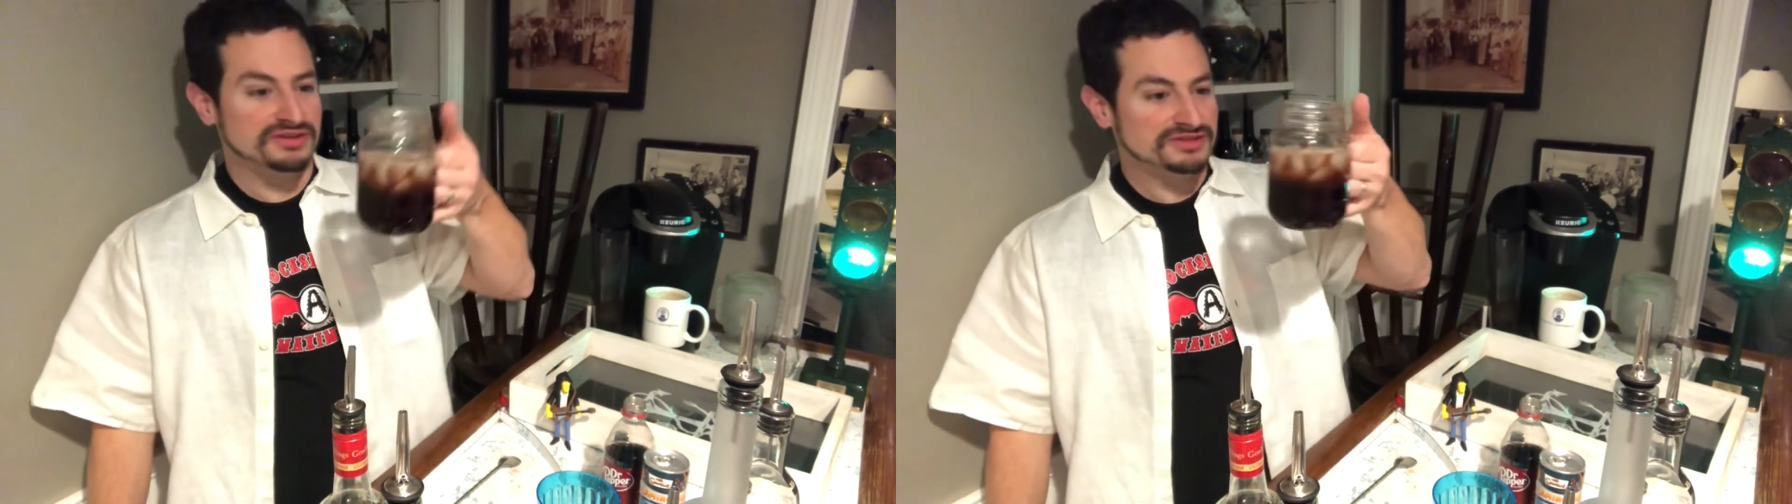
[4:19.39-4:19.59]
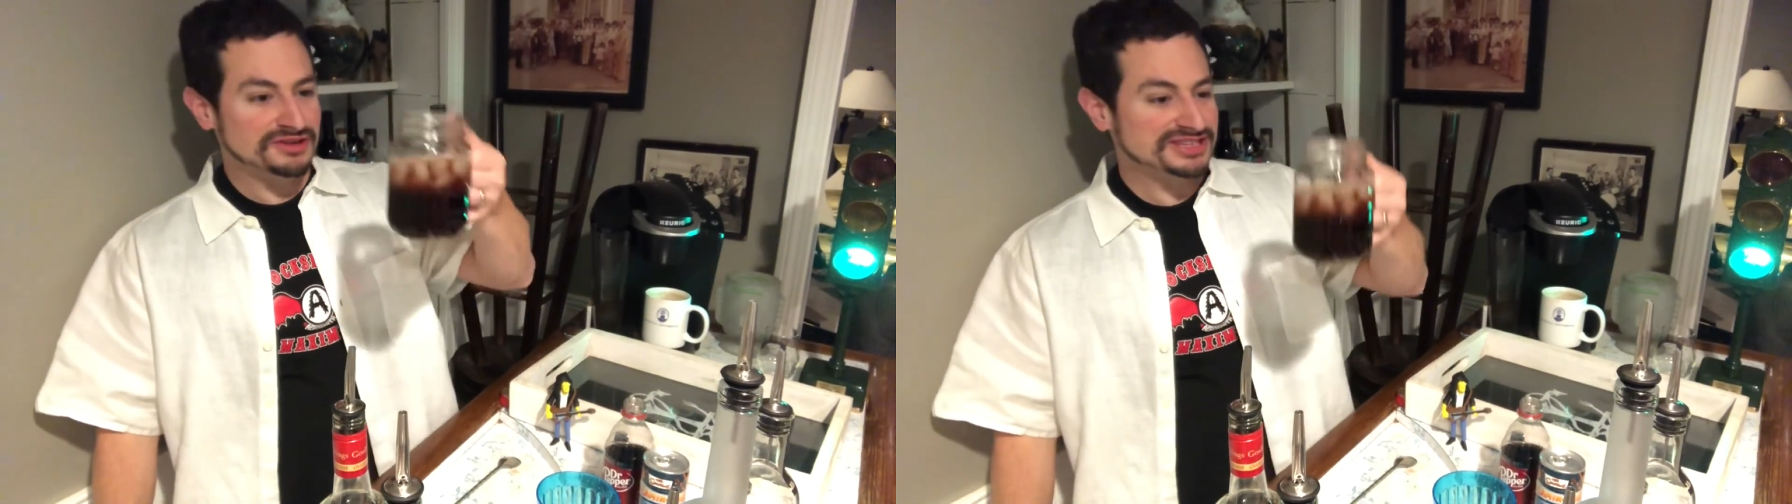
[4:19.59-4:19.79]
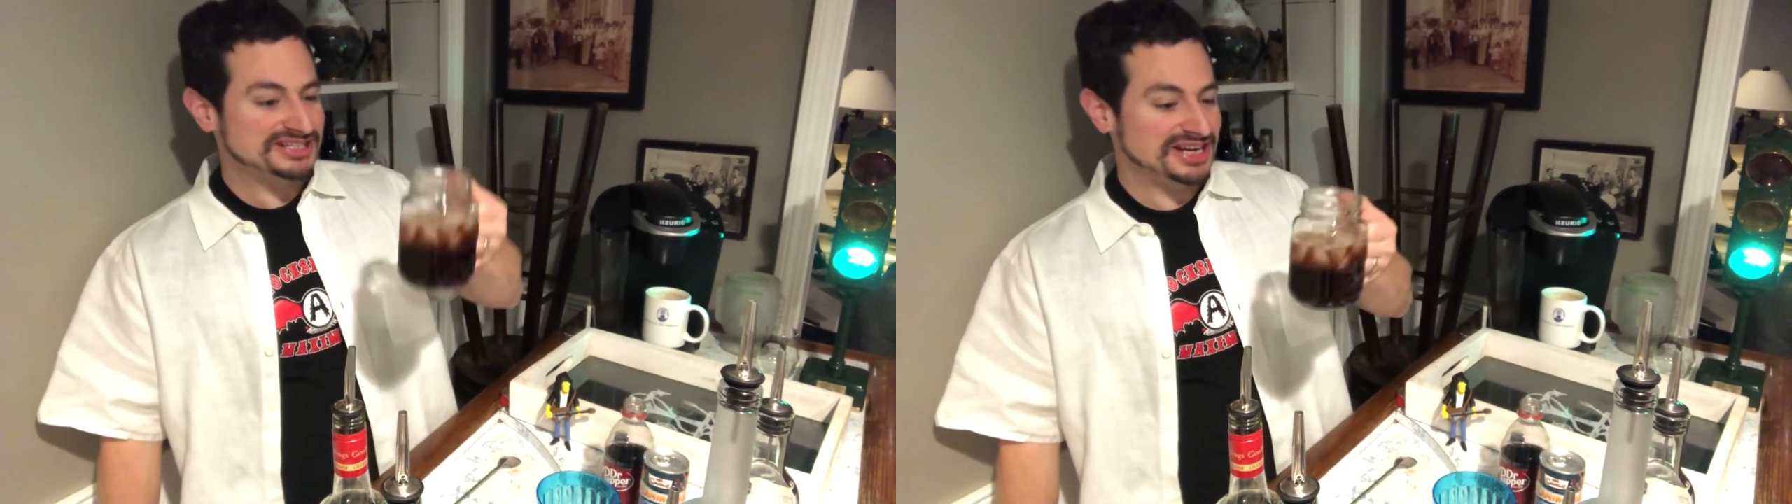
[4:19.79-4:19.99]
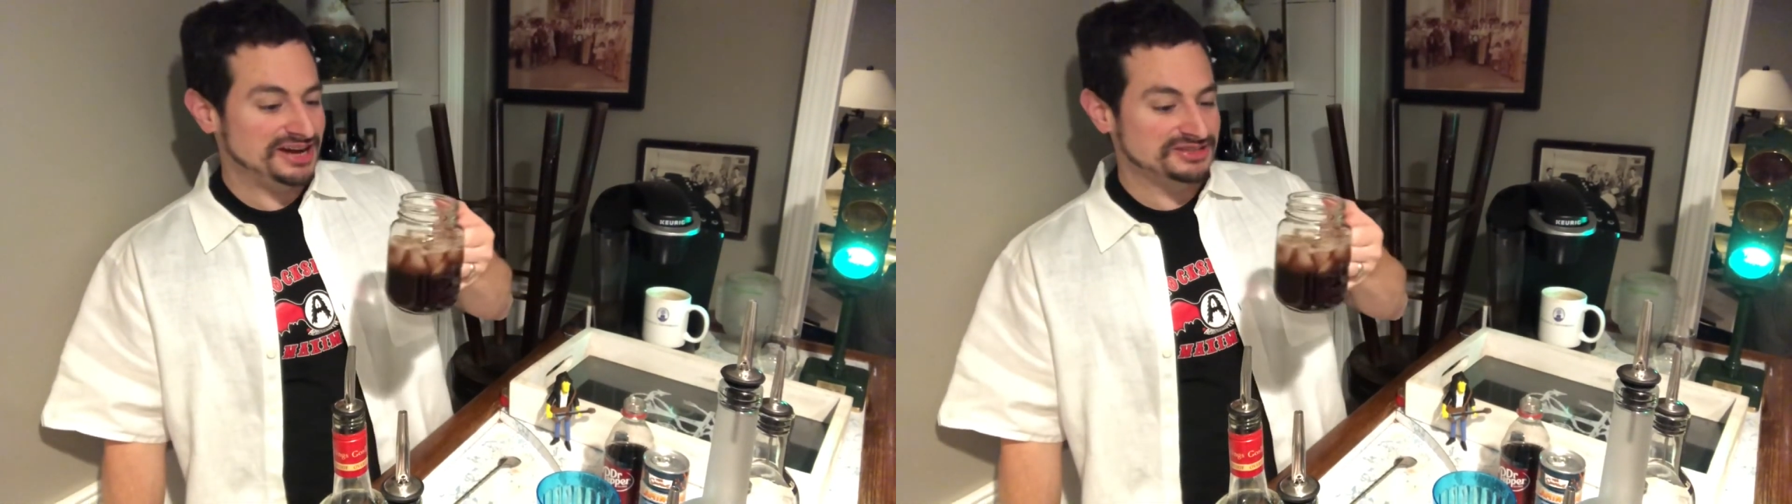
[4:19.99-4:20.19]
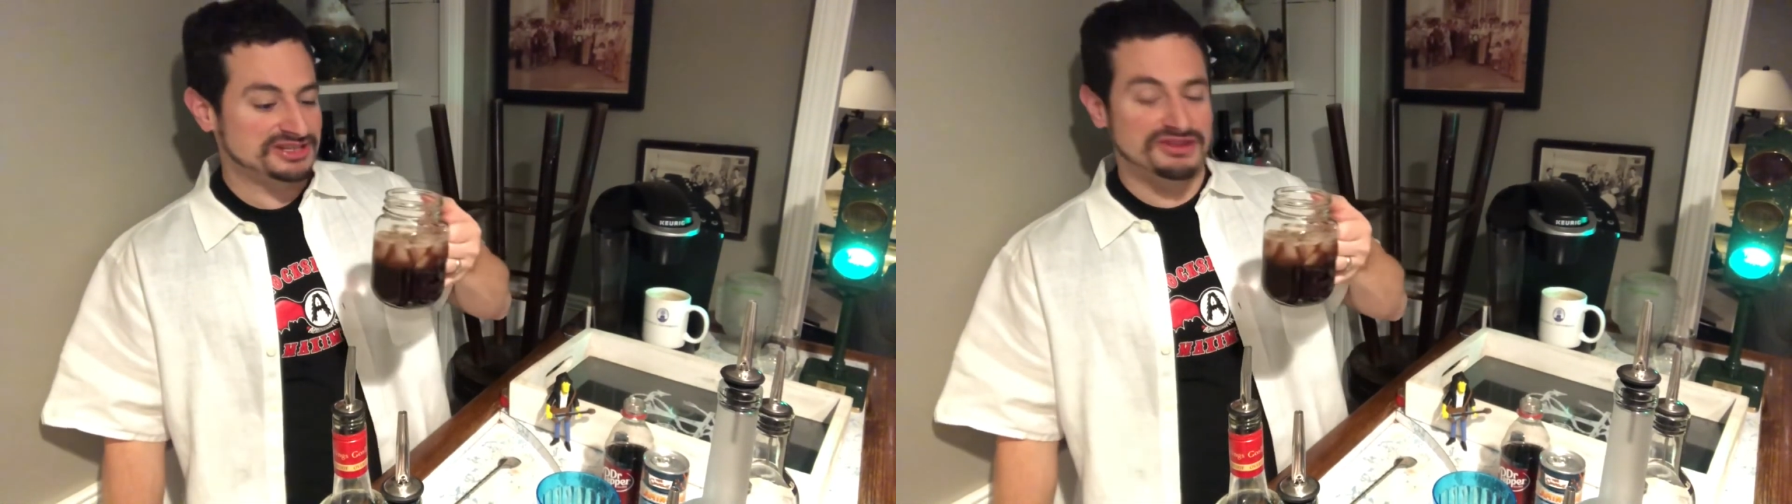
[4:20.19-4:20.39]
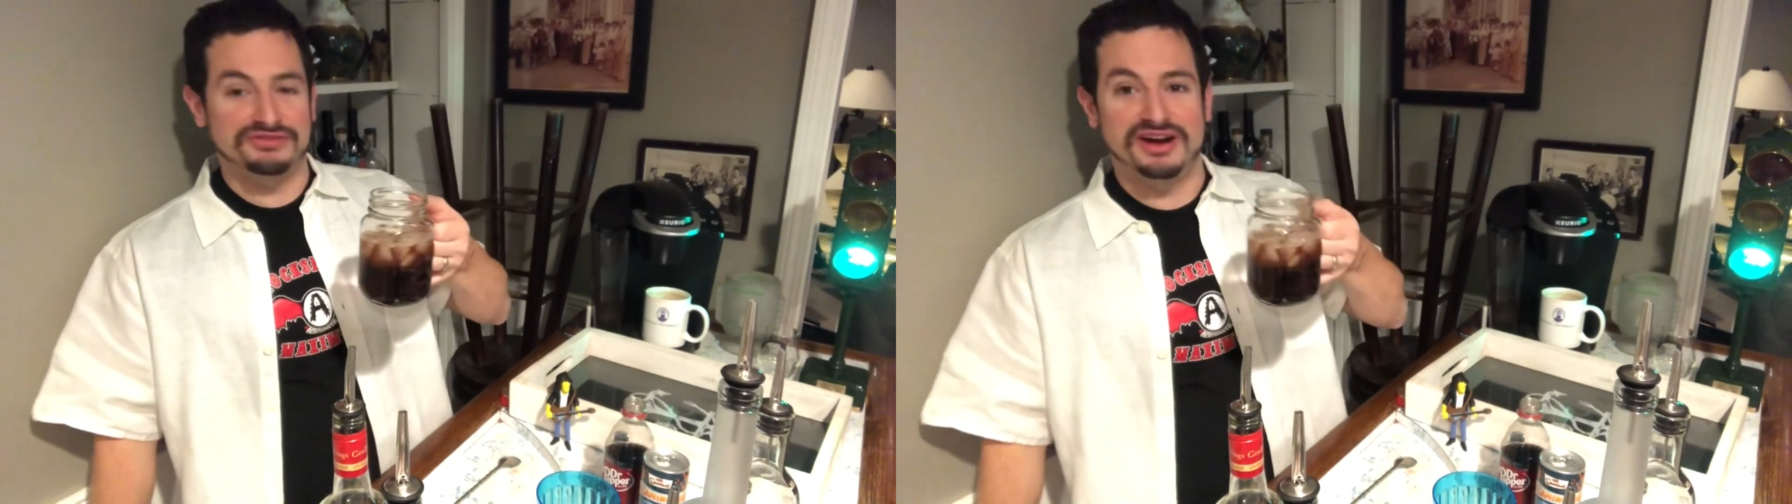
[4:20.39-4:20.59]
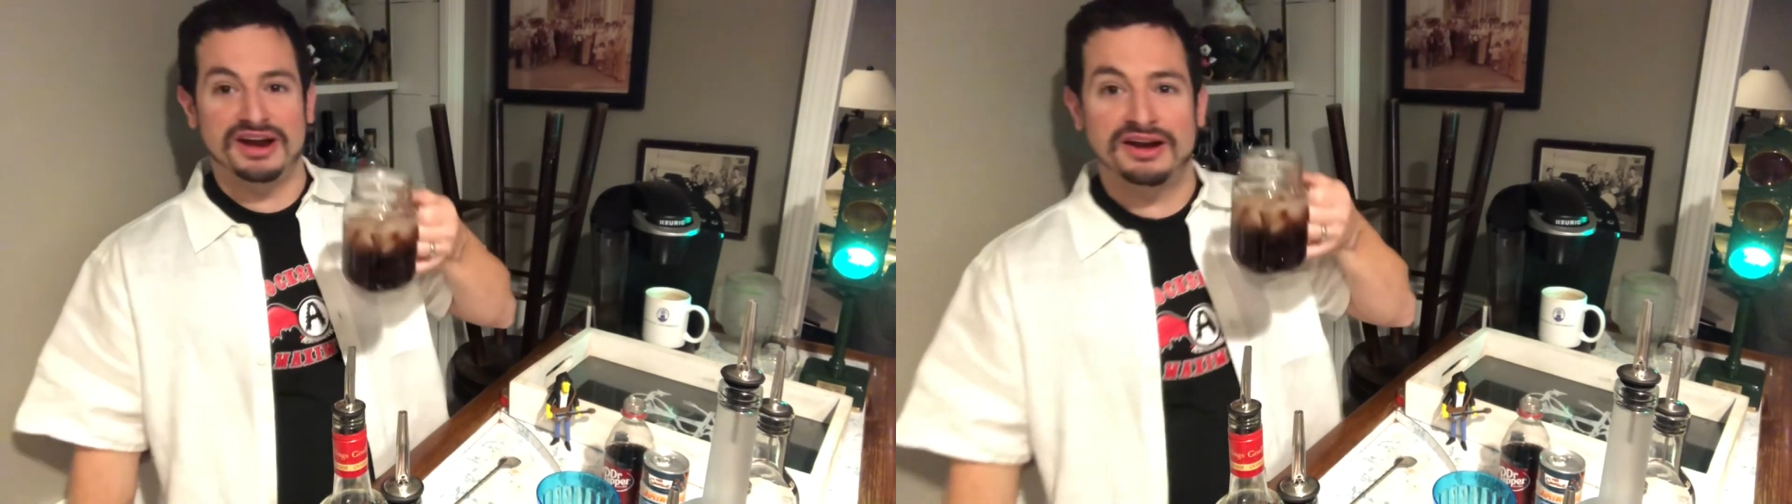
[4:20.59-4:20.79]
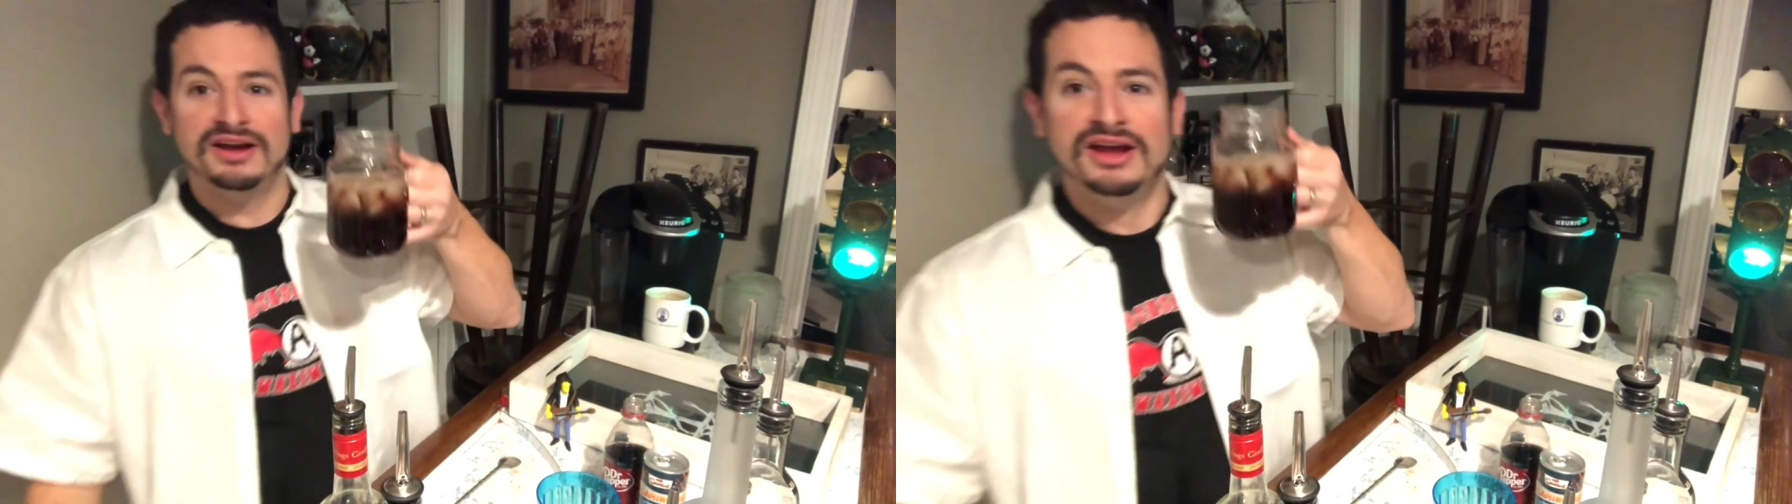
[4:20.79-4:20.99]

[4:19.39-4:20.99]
Don't set your houses on fire.